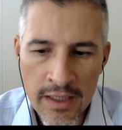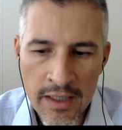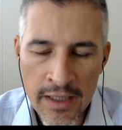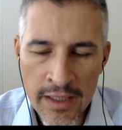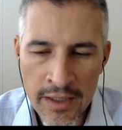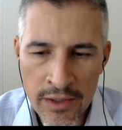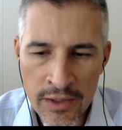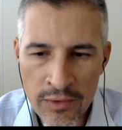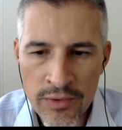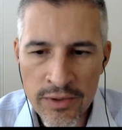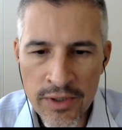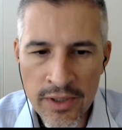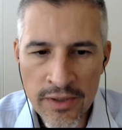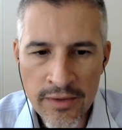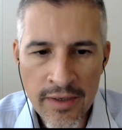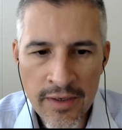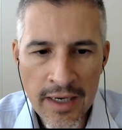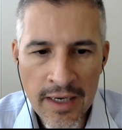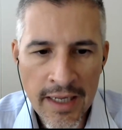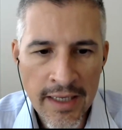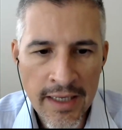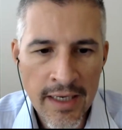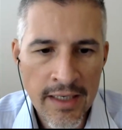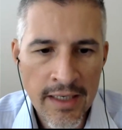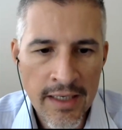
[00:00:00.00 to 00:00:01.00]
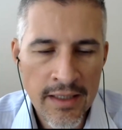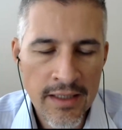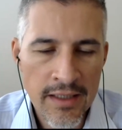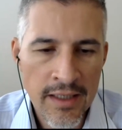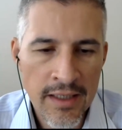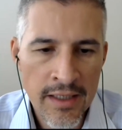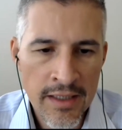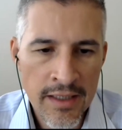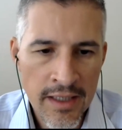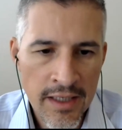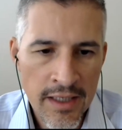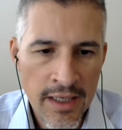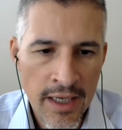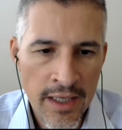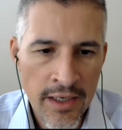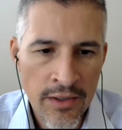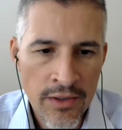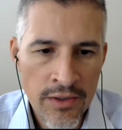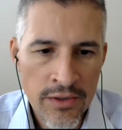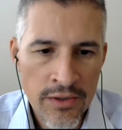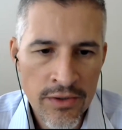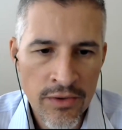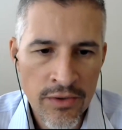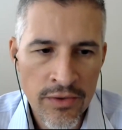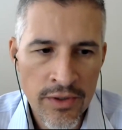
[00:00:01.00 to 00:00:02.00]
industry-related
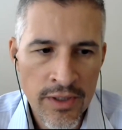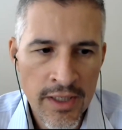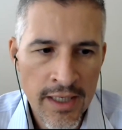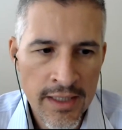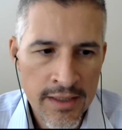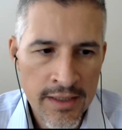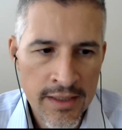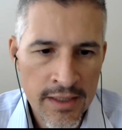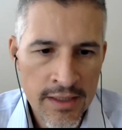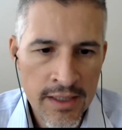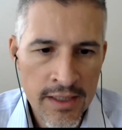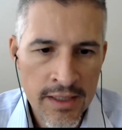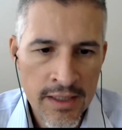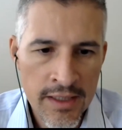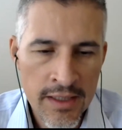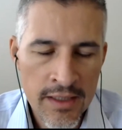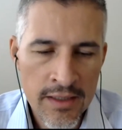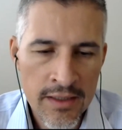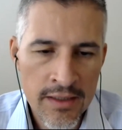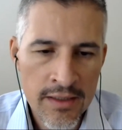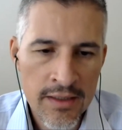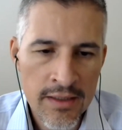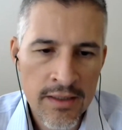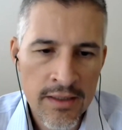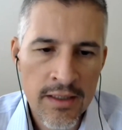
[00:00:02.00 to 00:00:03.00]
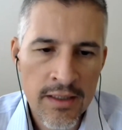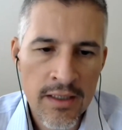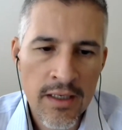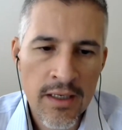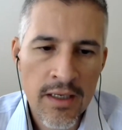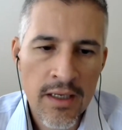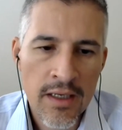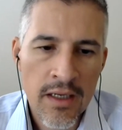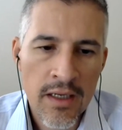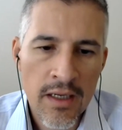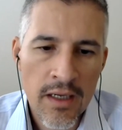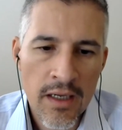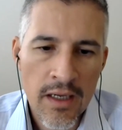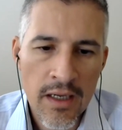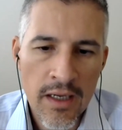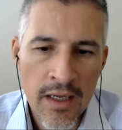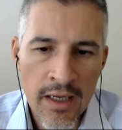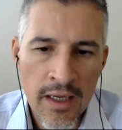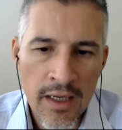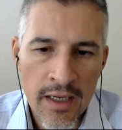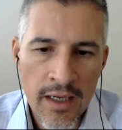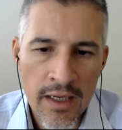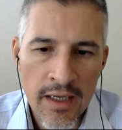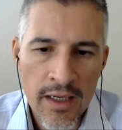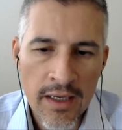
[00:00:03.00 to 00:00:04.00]
indicators on the SDG.
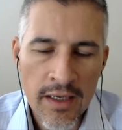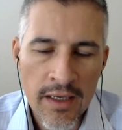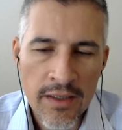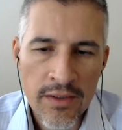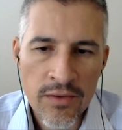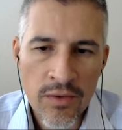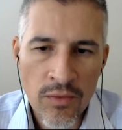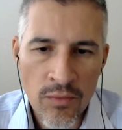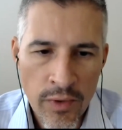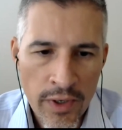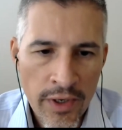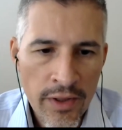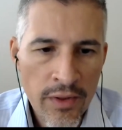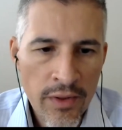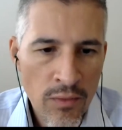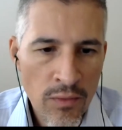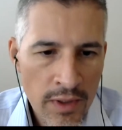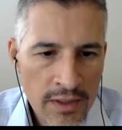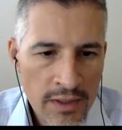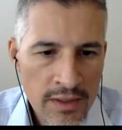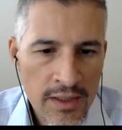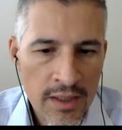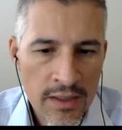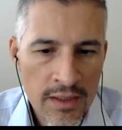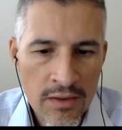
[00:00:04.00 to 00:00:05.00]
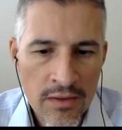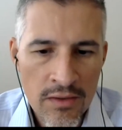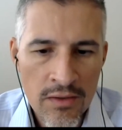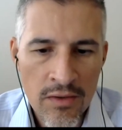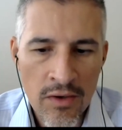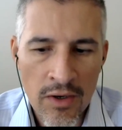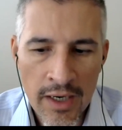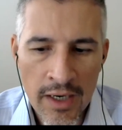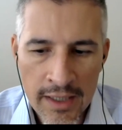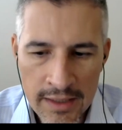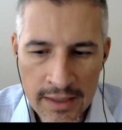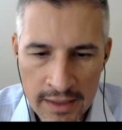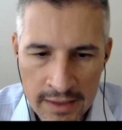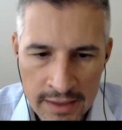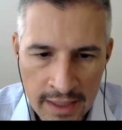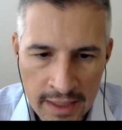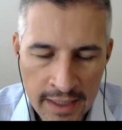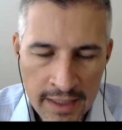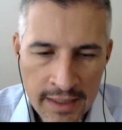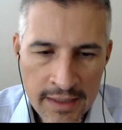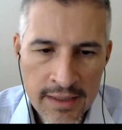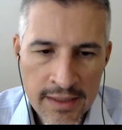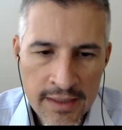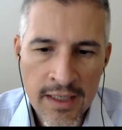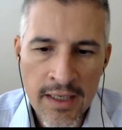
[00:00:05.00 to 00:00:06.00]
So we're the ones that collect the
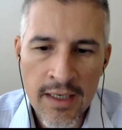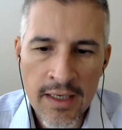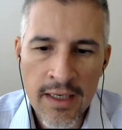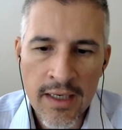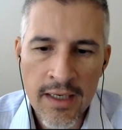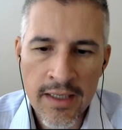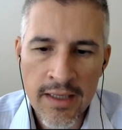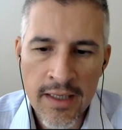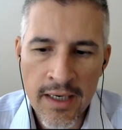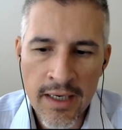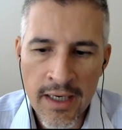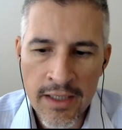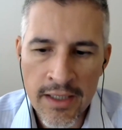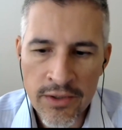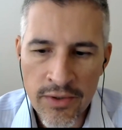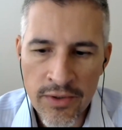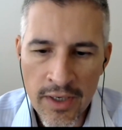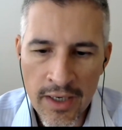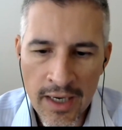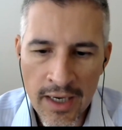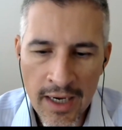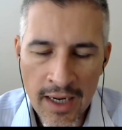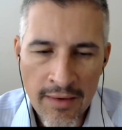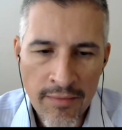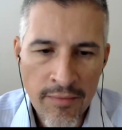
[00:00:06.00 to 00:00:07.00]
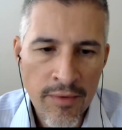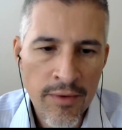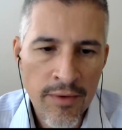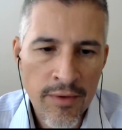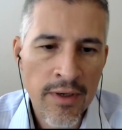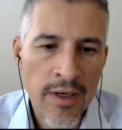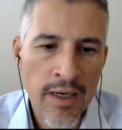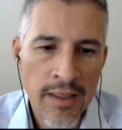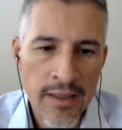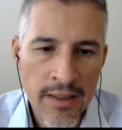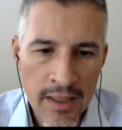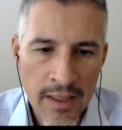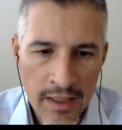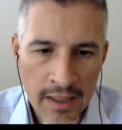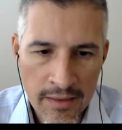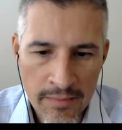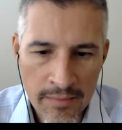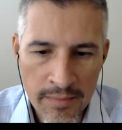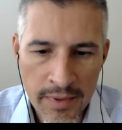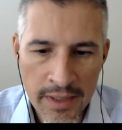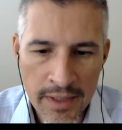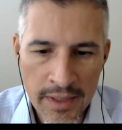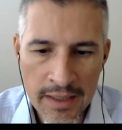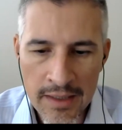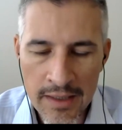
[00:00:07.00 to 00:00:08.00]
data at the national level and then
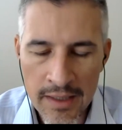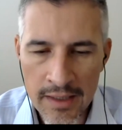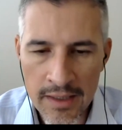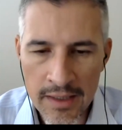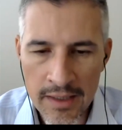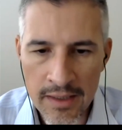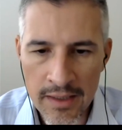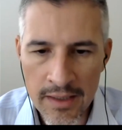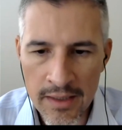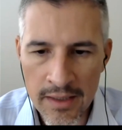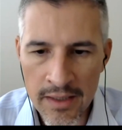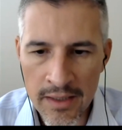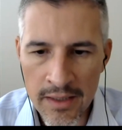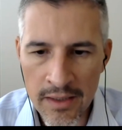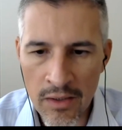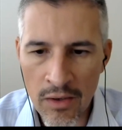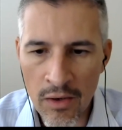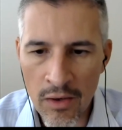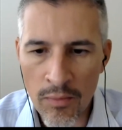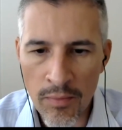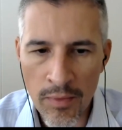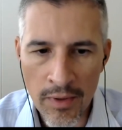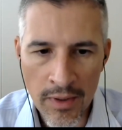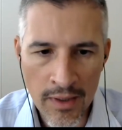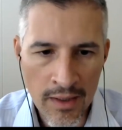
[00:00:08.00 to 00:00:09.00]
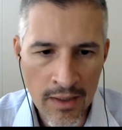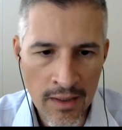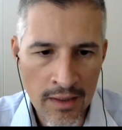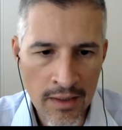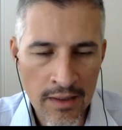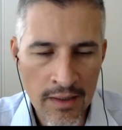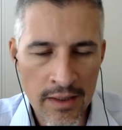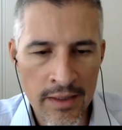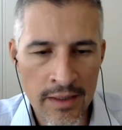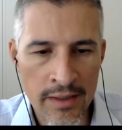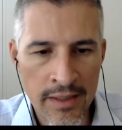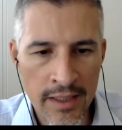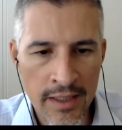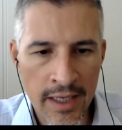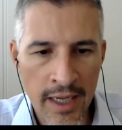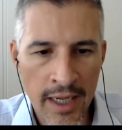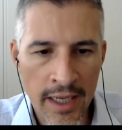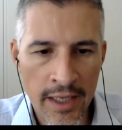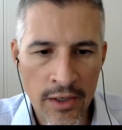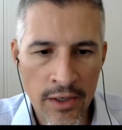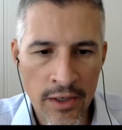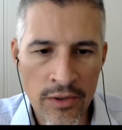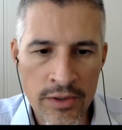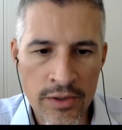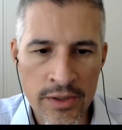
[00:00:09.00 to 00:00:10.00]
build the global
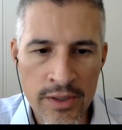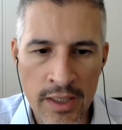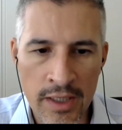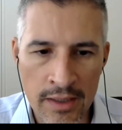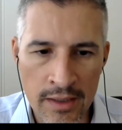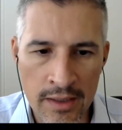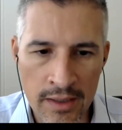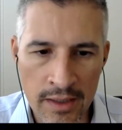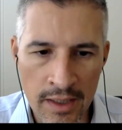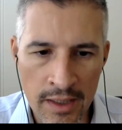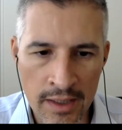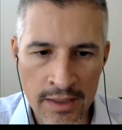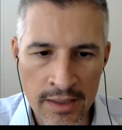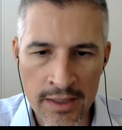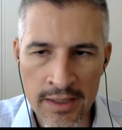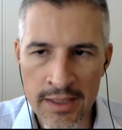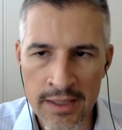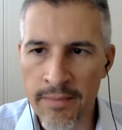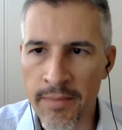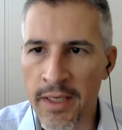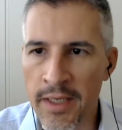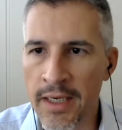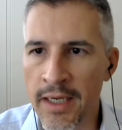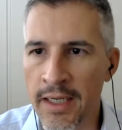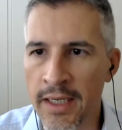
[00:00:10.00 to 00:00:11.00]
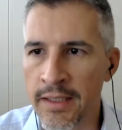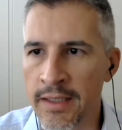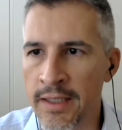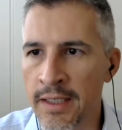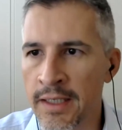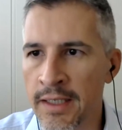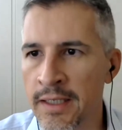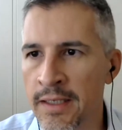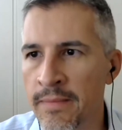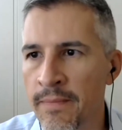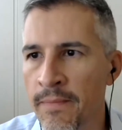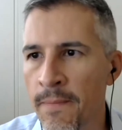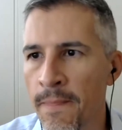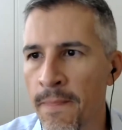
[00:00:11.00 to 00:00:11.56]
indicators and disseminate it.